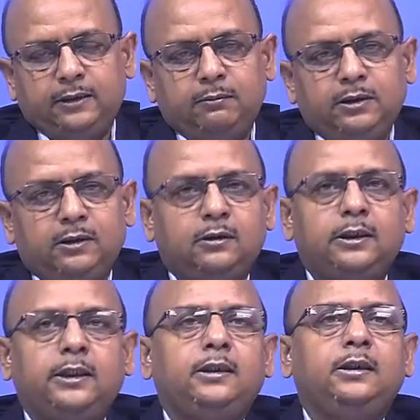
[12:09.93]
it means
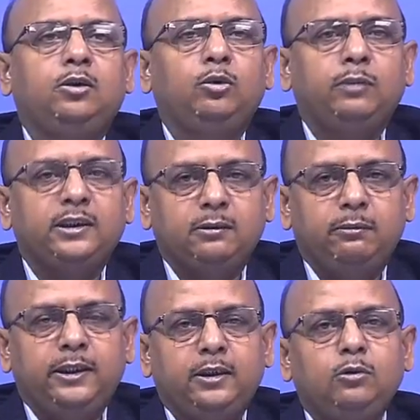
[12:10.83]
that you must
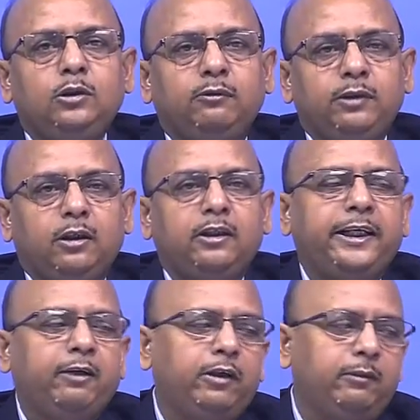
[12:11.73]
make use of it on a
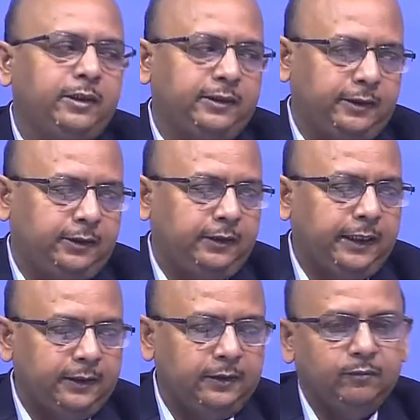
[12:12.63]
regular basis,
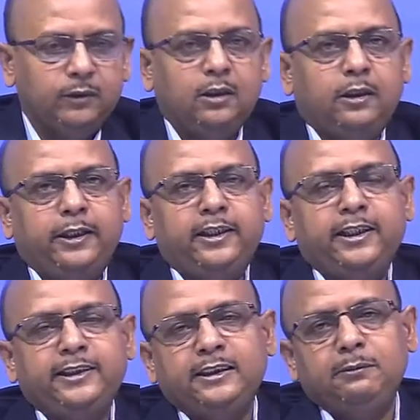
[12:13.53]
right.
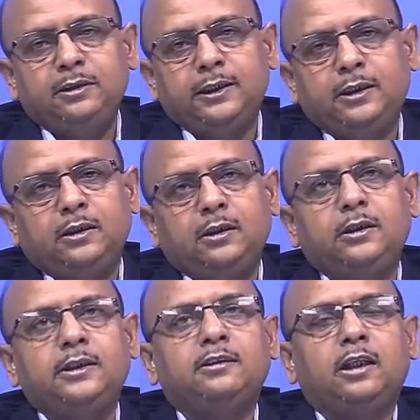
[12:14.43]
Redundancy means that it
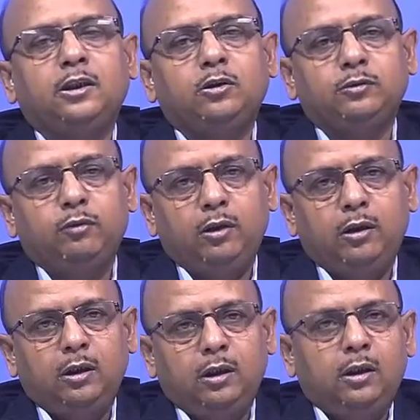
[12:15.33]
is not useful,
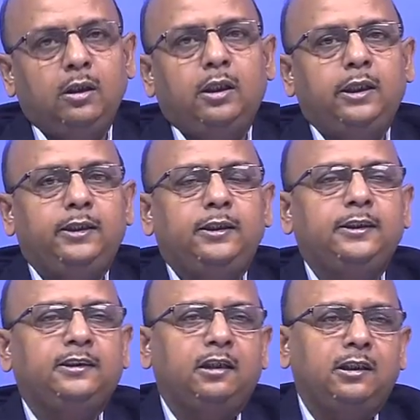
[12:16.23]
it
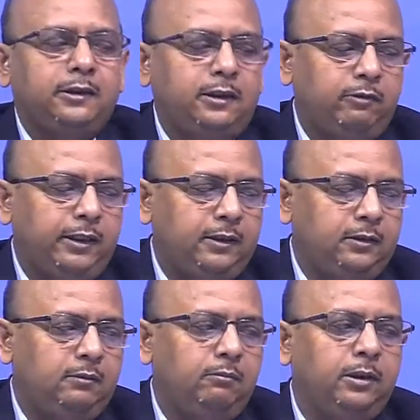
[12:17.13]
is not required,
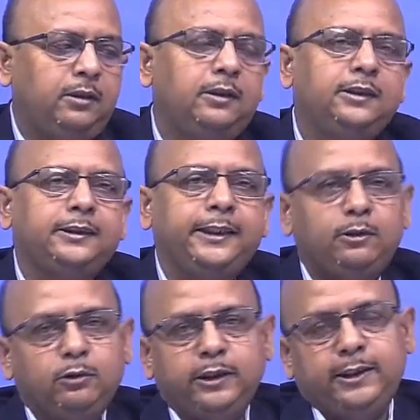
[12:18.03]
but this day
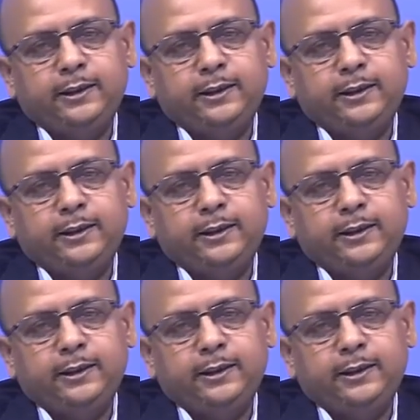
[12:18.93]
to day